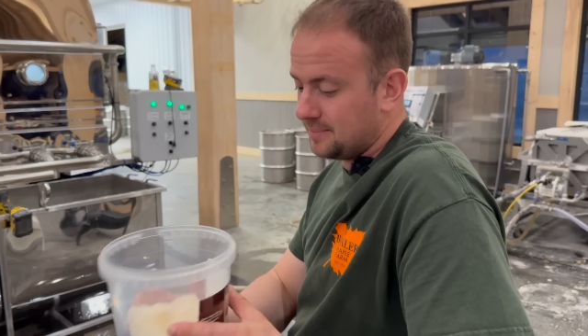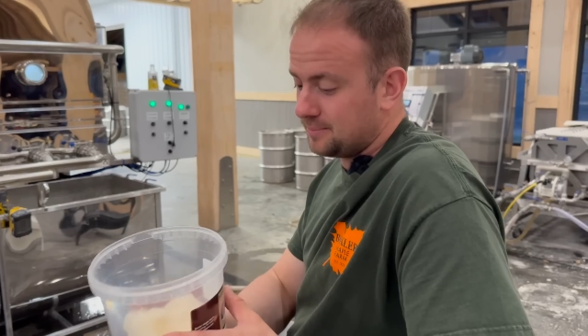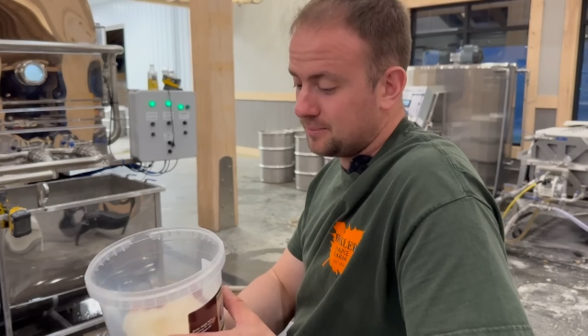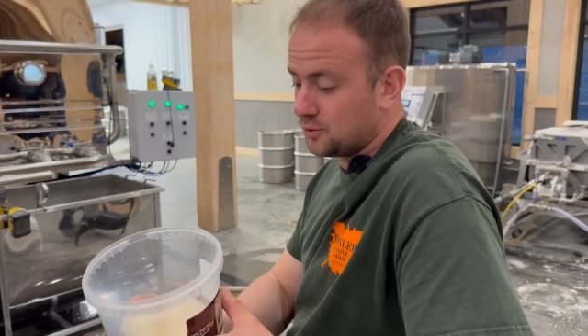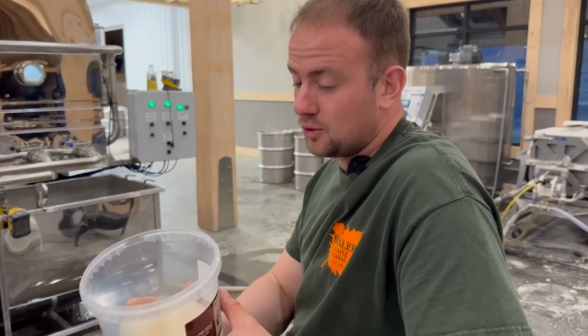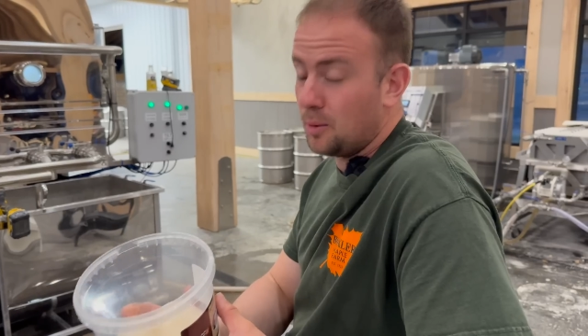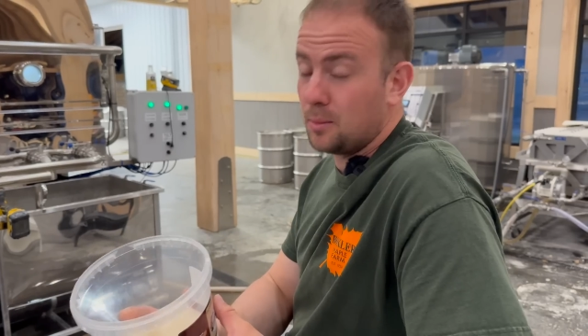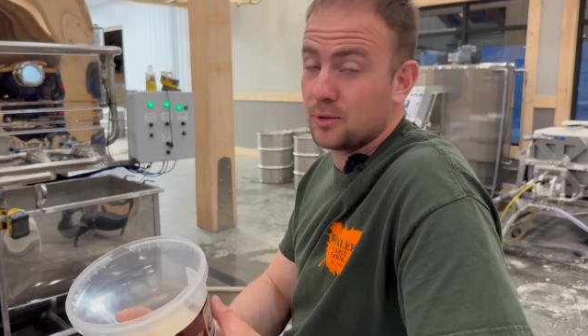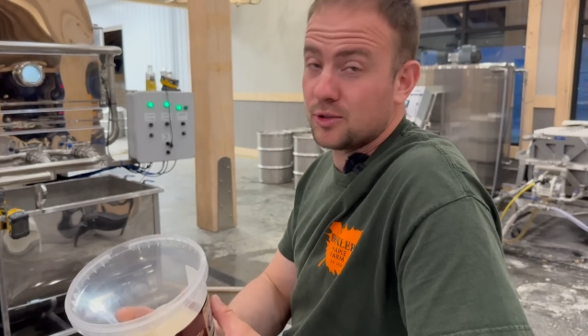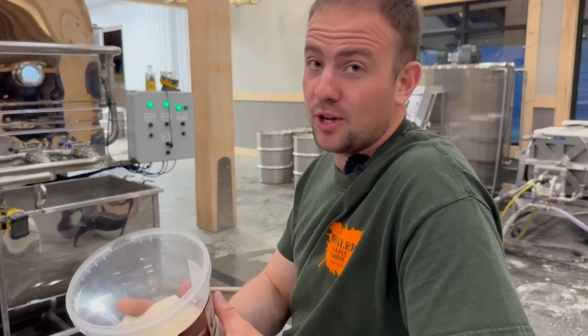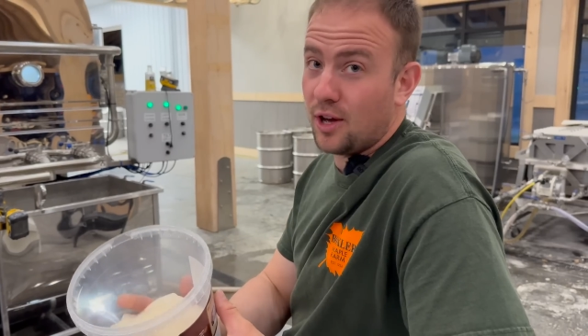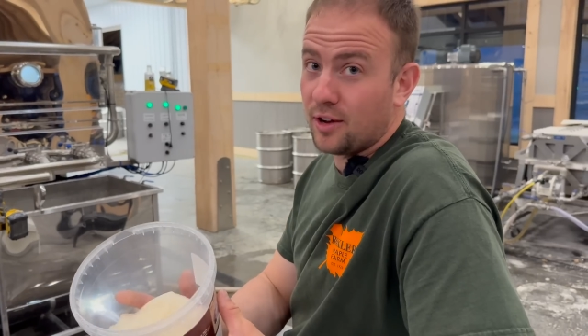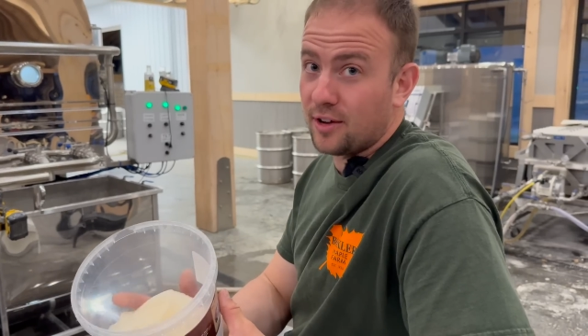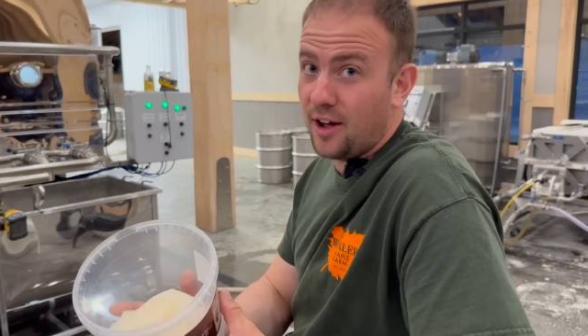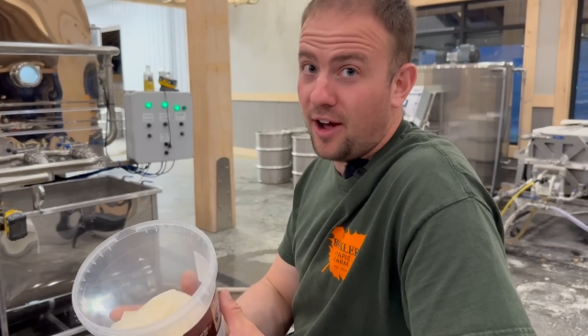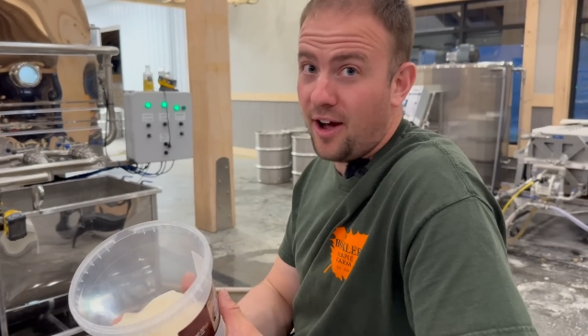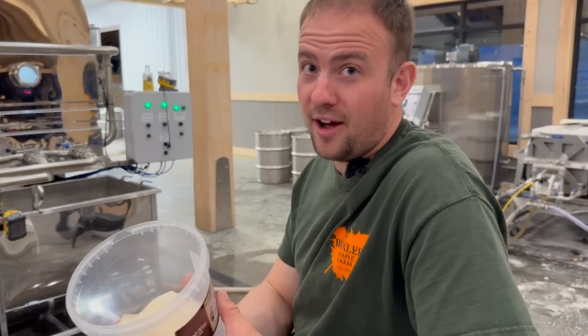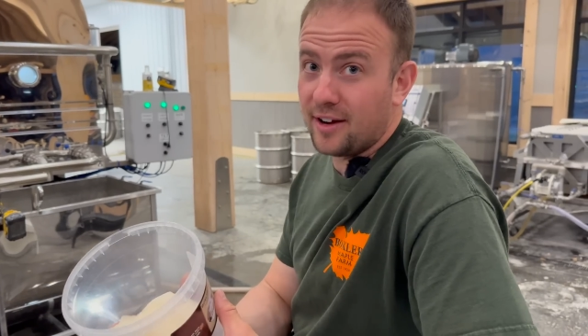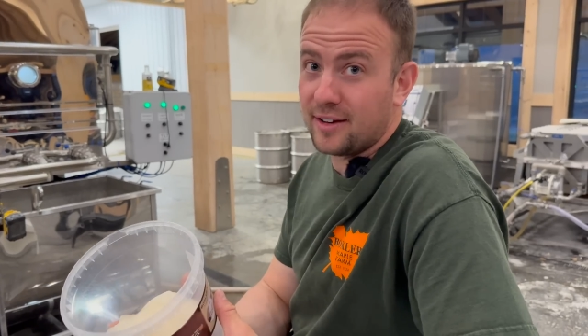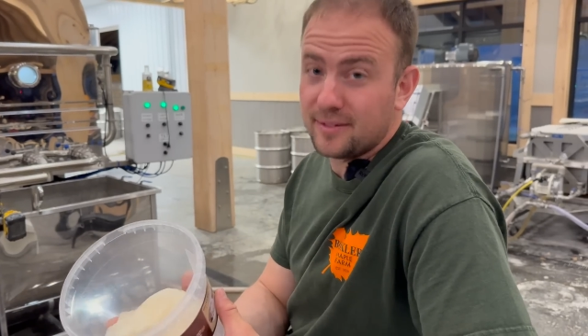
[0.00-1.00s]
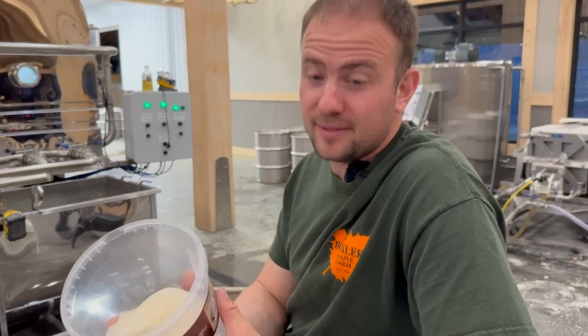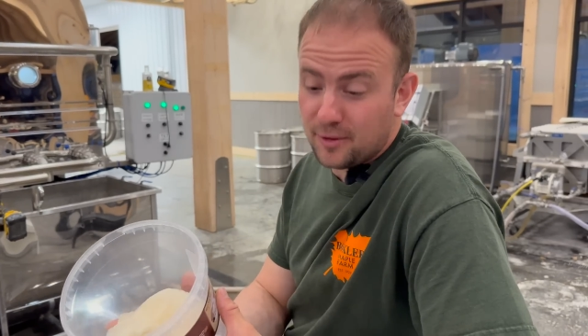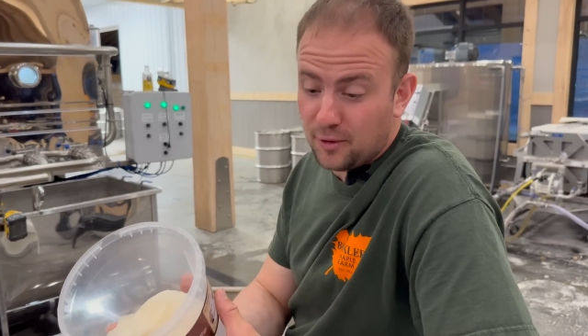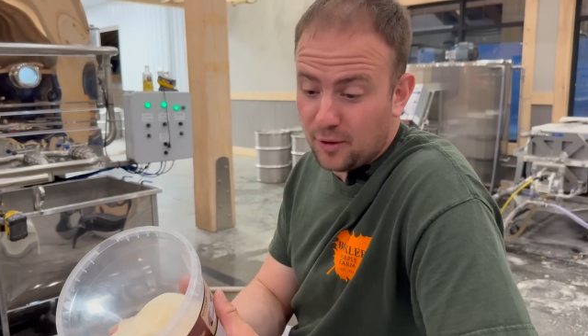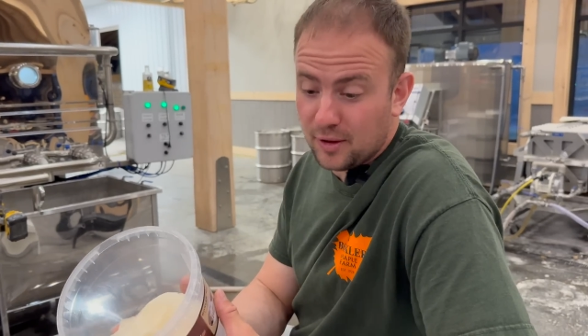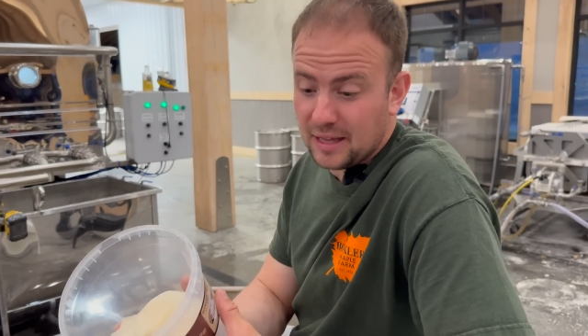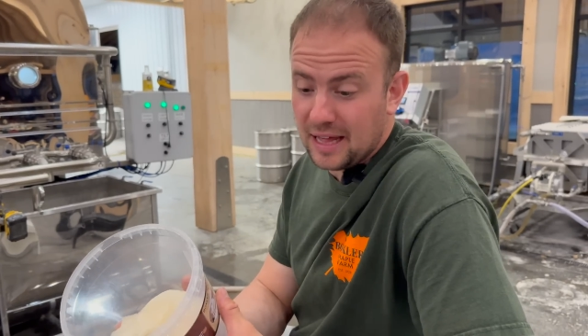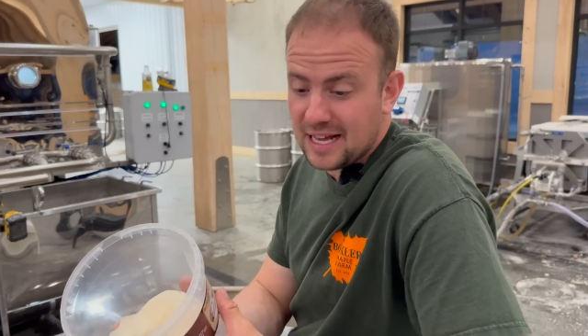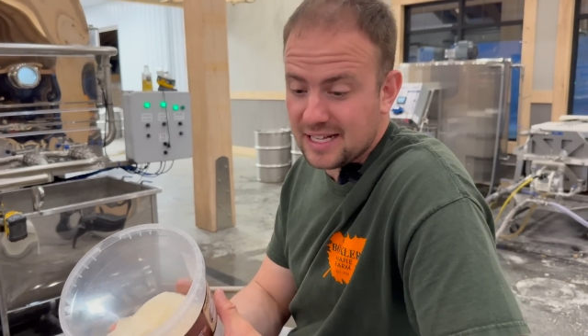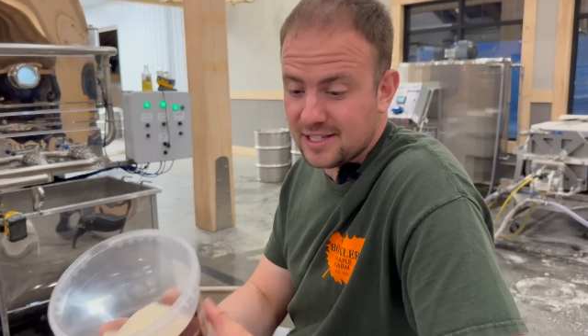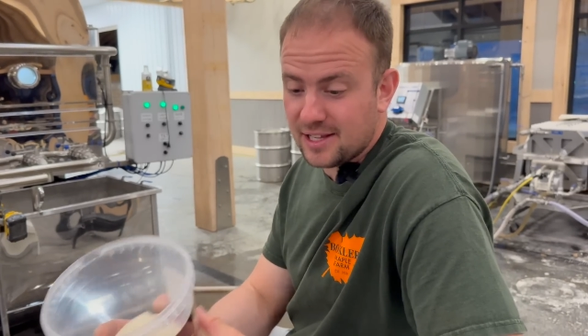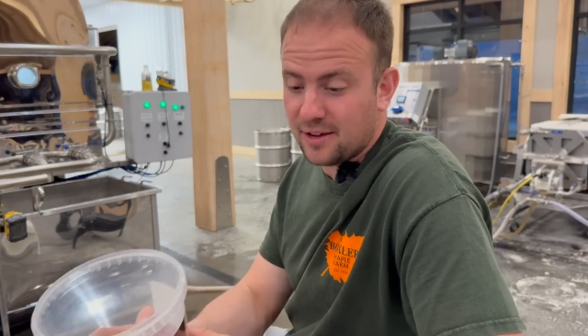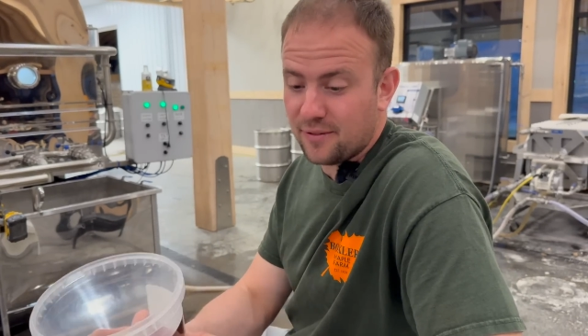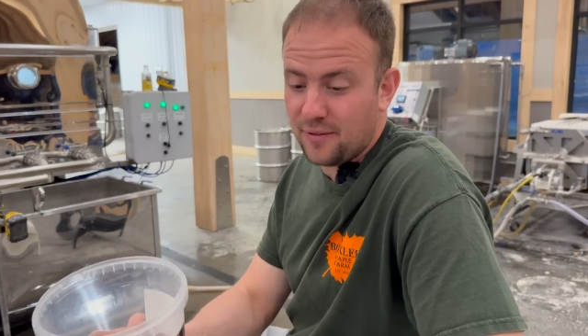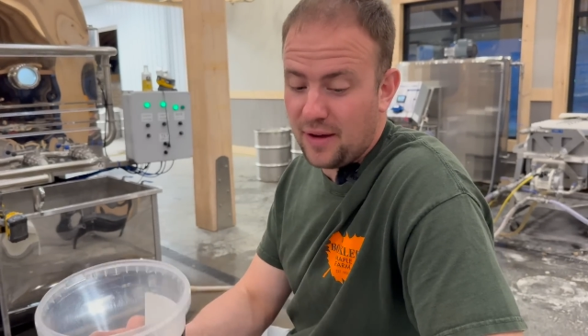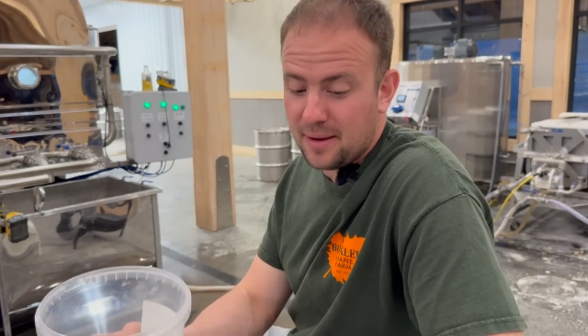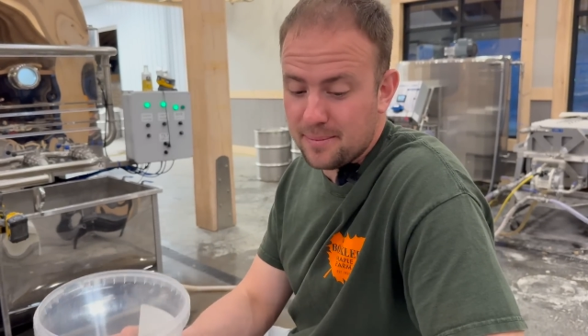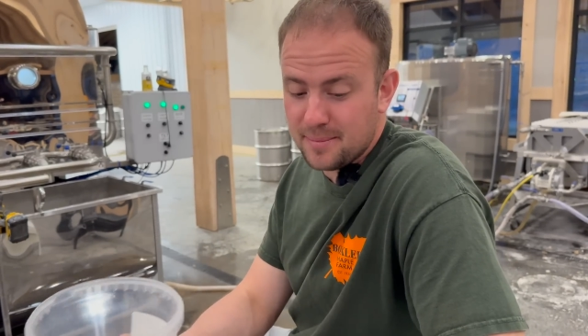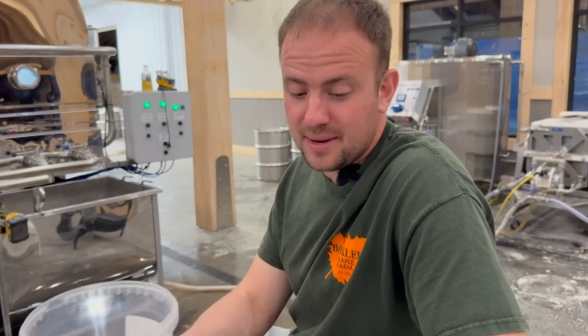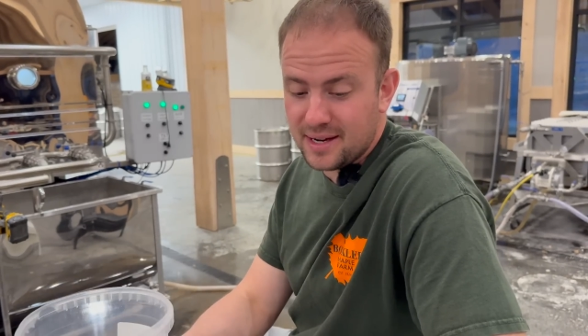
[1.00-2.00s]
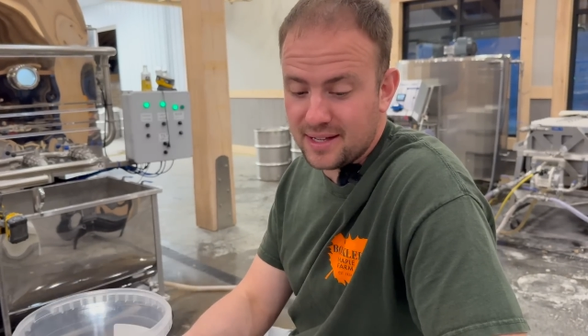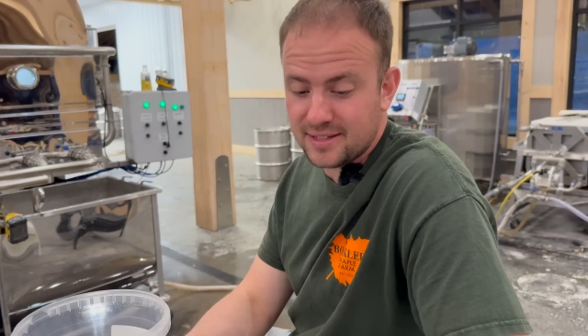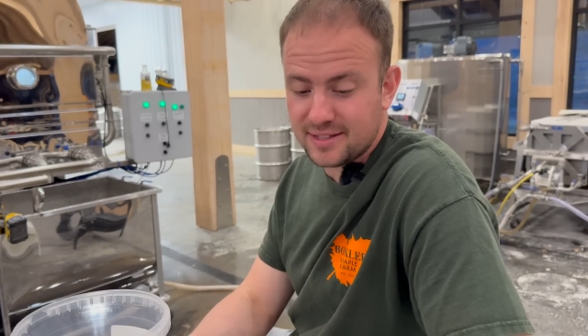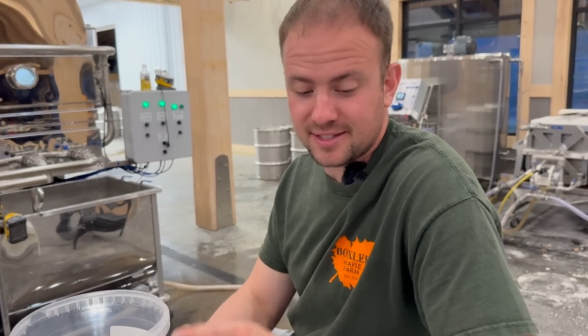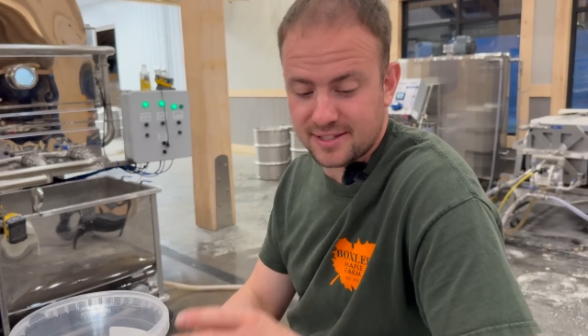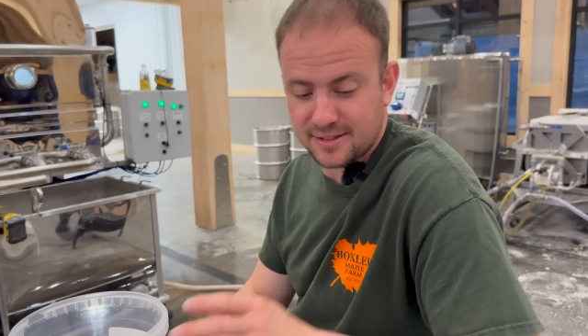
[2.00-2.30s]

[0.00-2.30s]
It's almost all gone. It only lasts like 5 minutes.